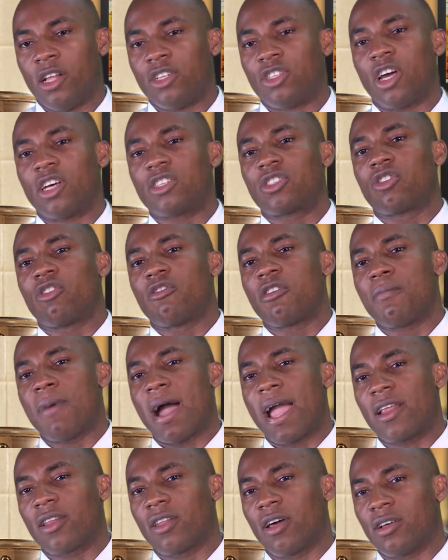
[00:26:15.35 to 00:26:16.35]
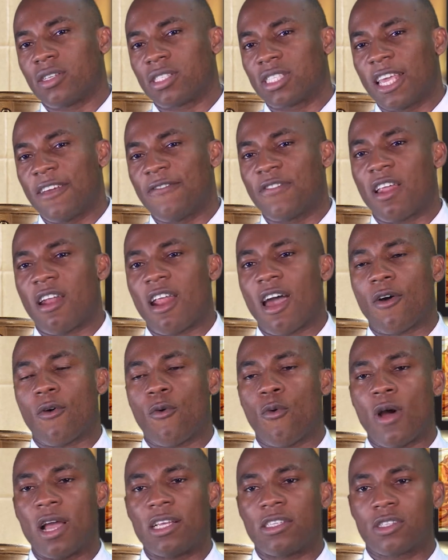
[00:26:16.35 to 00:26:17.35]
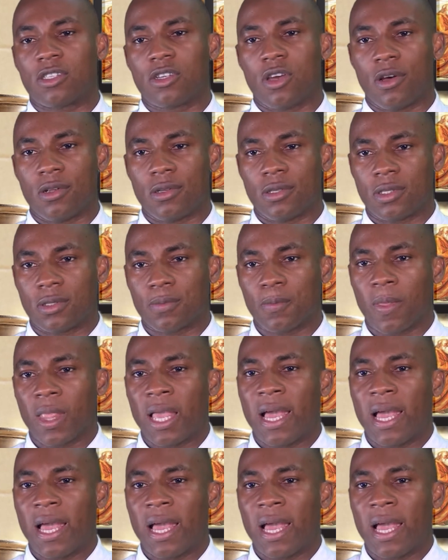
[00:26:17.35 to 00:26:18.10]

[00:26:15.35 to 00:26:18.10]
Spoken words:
Just to remind us, if there are questions,